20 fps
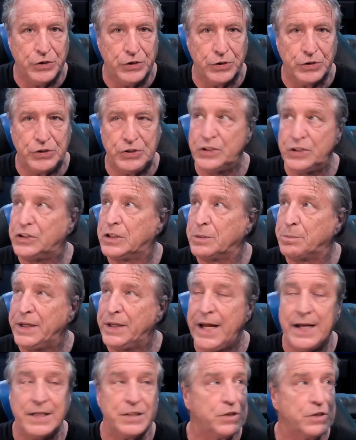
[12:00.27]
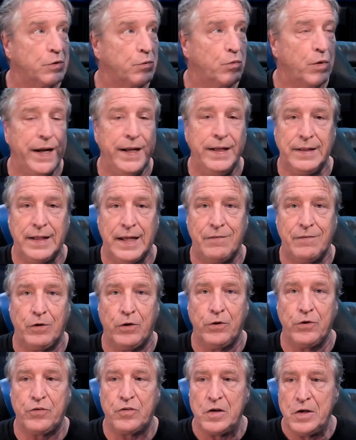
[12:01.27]
your system and has the right
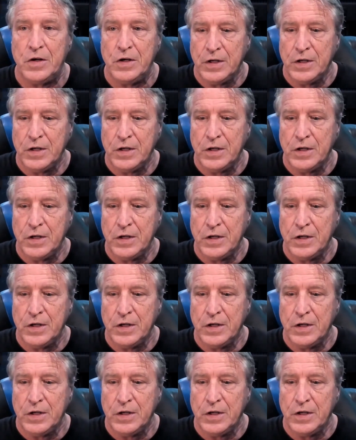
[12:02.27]
levels,